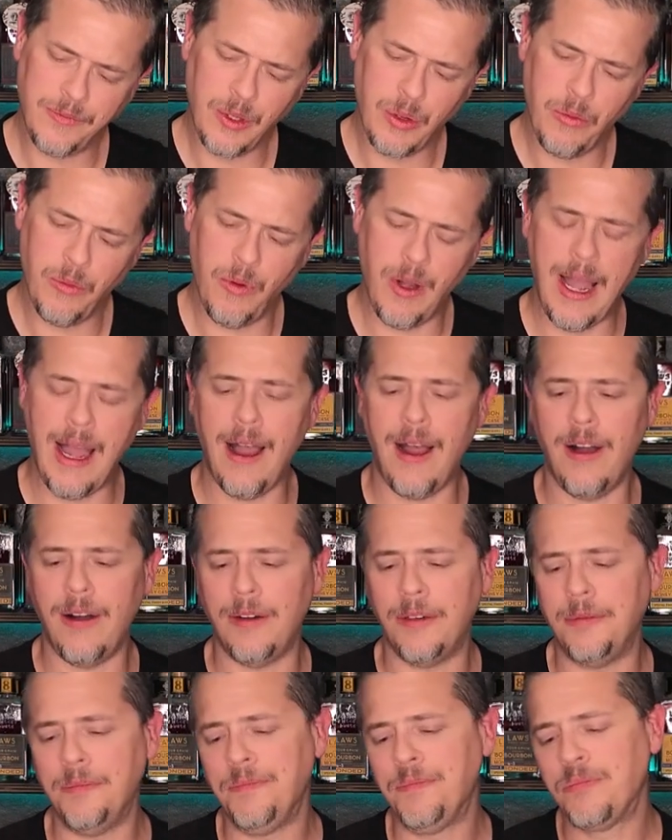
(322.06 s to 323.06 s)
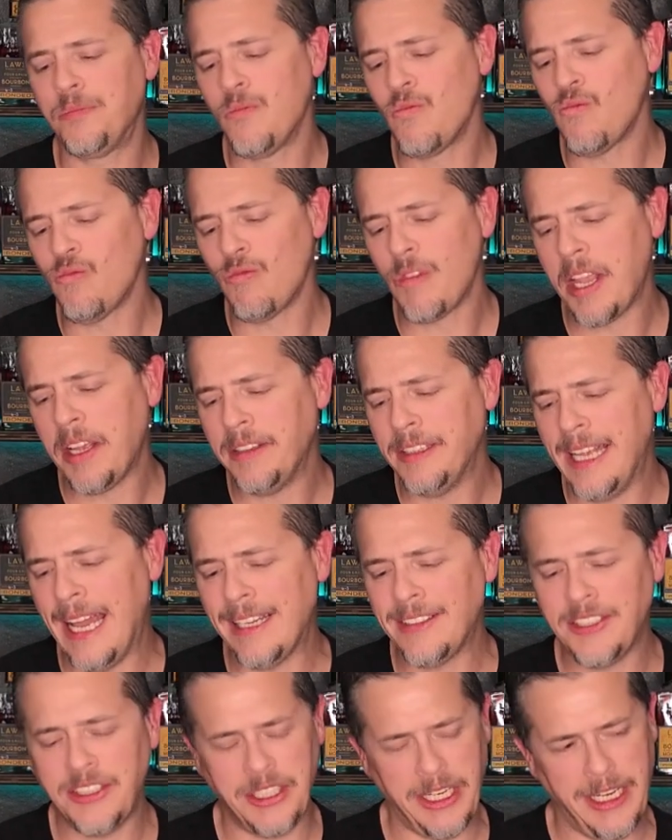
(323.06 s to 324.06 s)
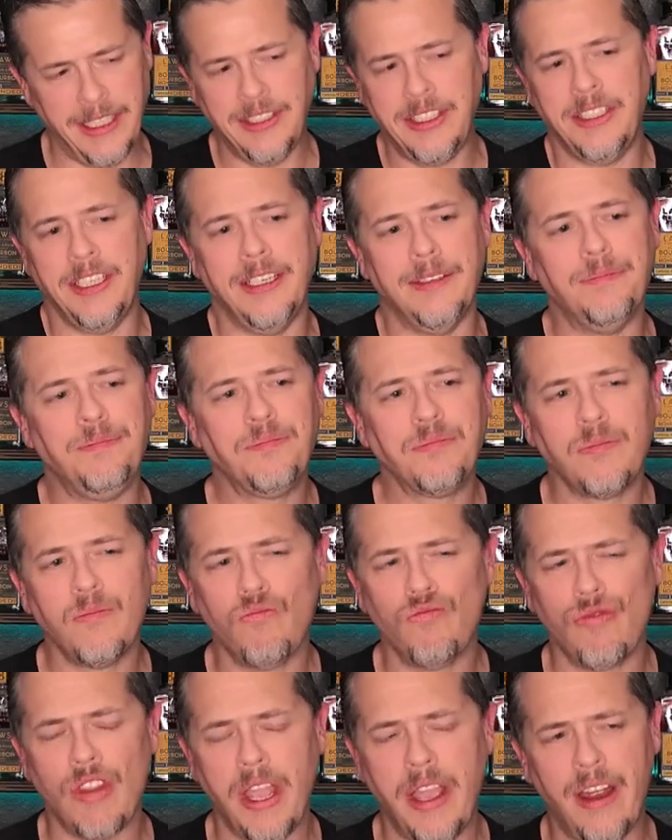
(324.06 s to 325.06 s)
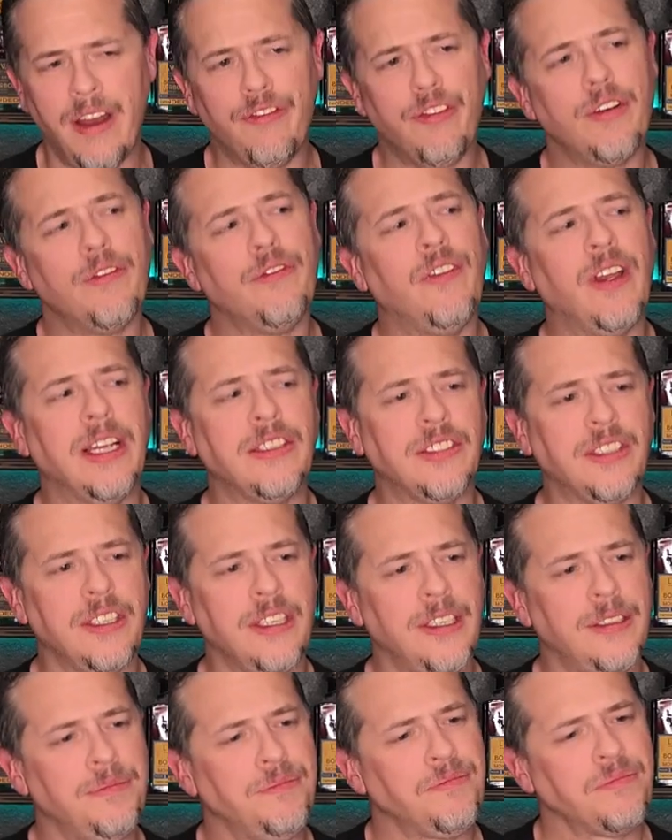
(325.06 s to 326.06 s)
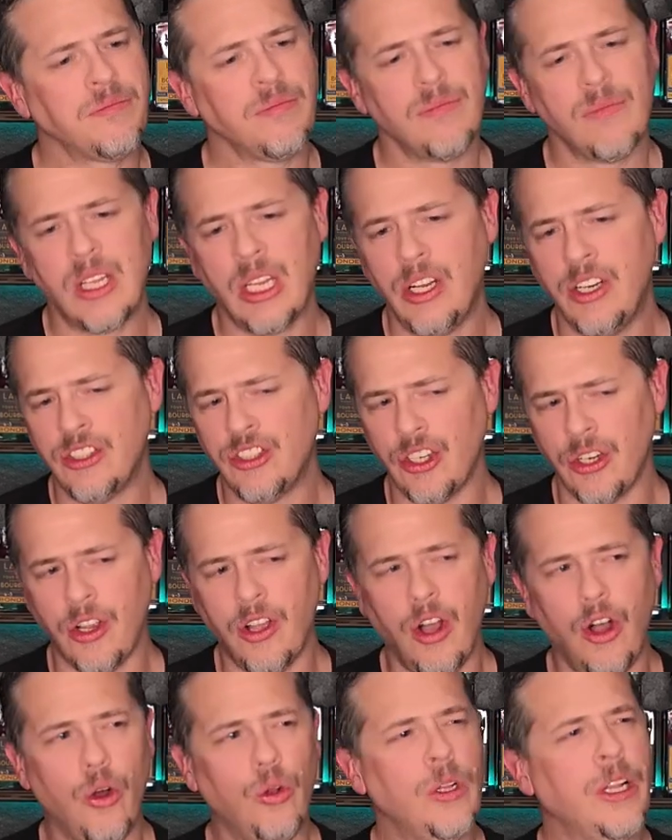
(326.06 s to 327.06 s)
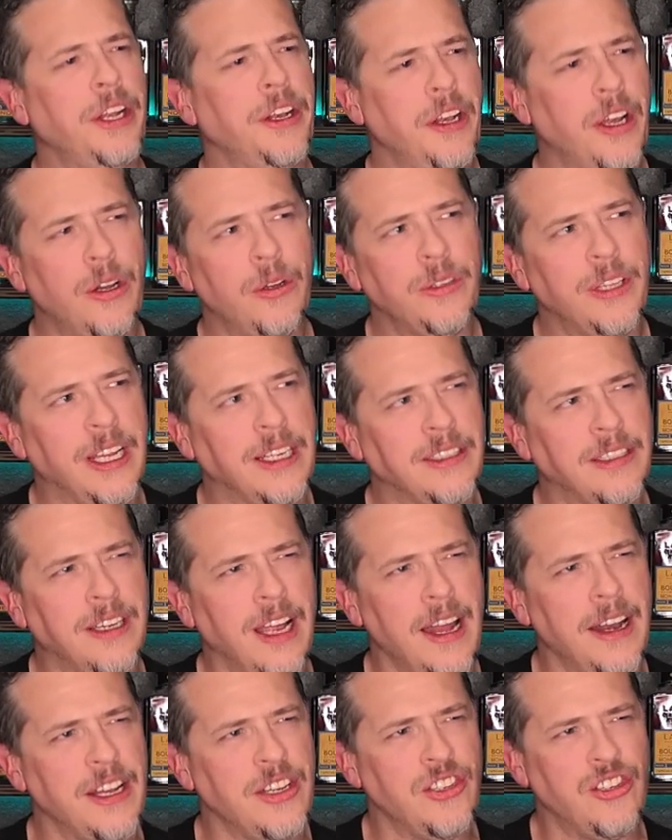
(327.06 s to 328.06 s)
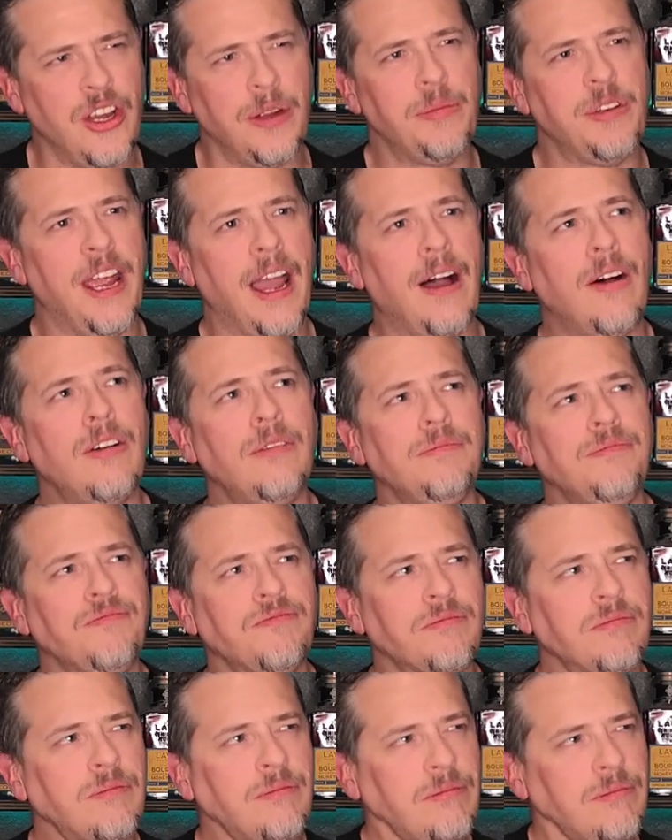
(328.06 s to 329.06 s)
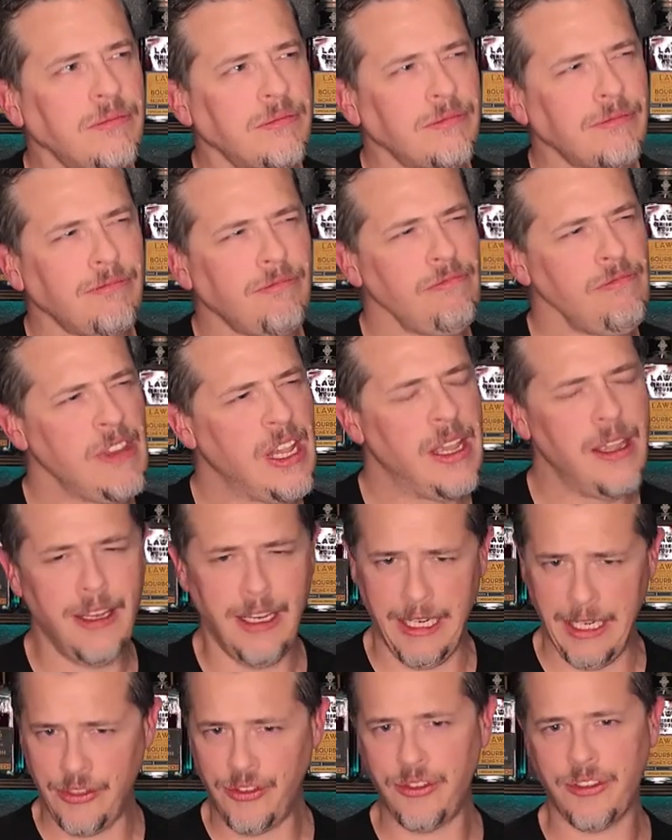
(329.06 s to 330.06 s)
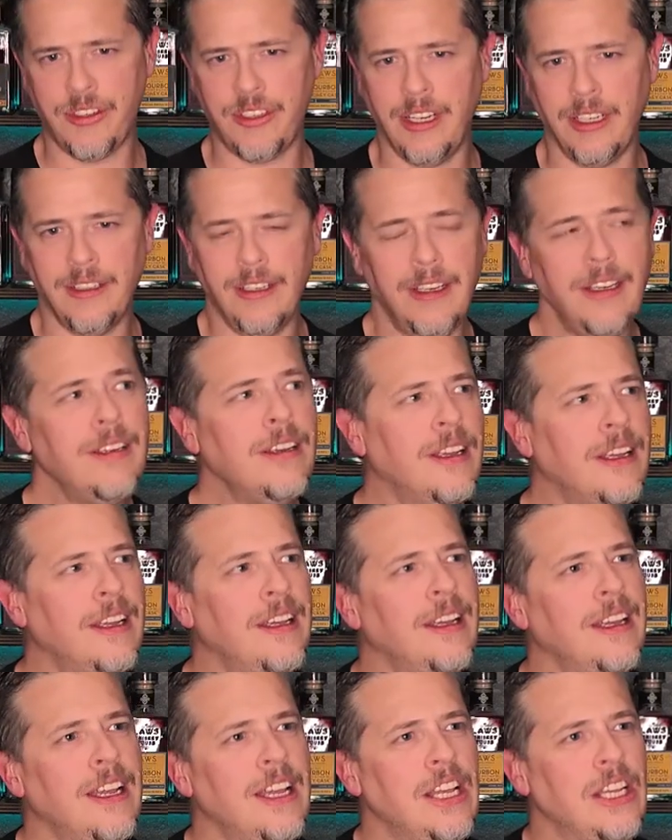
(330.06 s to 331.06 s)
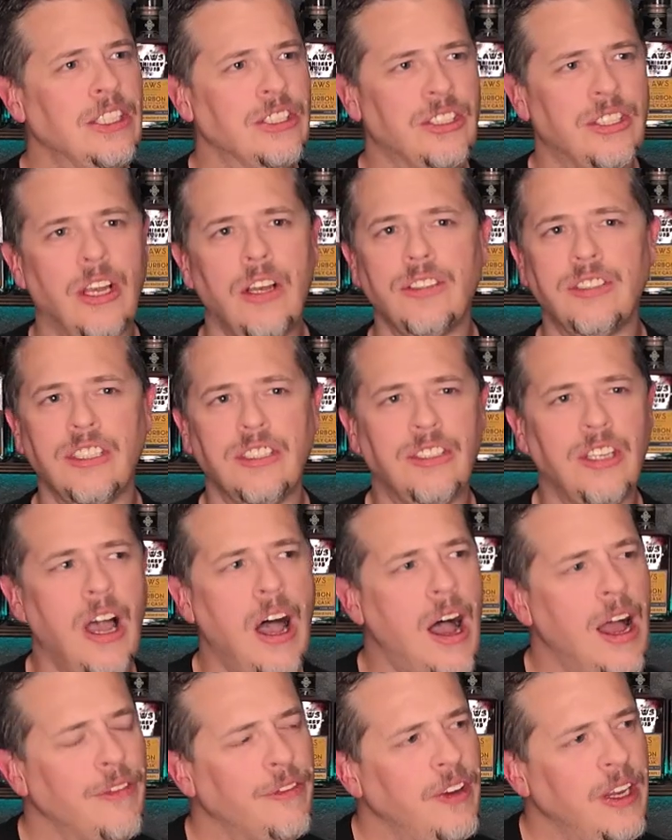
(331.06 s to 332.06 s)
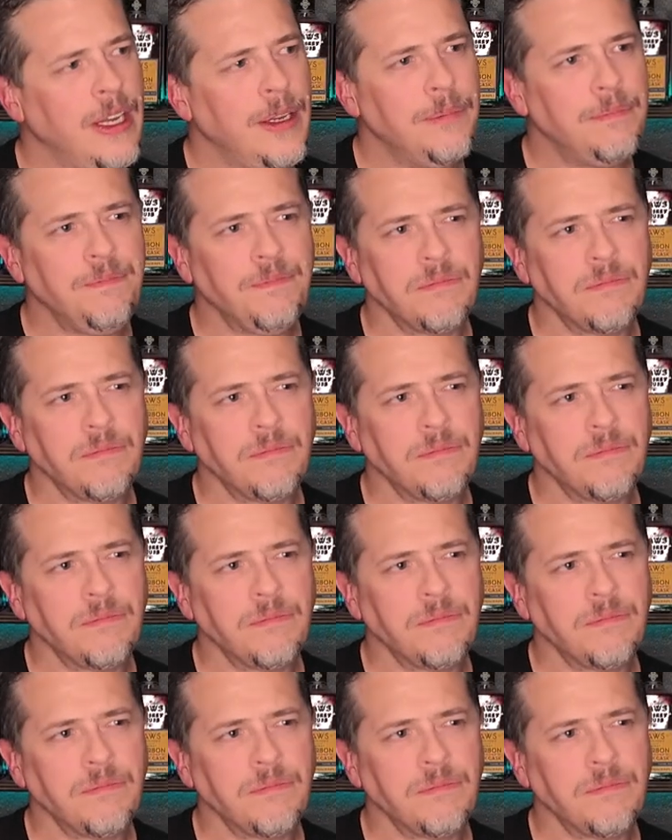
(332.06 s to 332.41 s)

Wow, that's tasty. Effervescent. There's a cola note that kind of jumped out, interestingly. Salted toffee.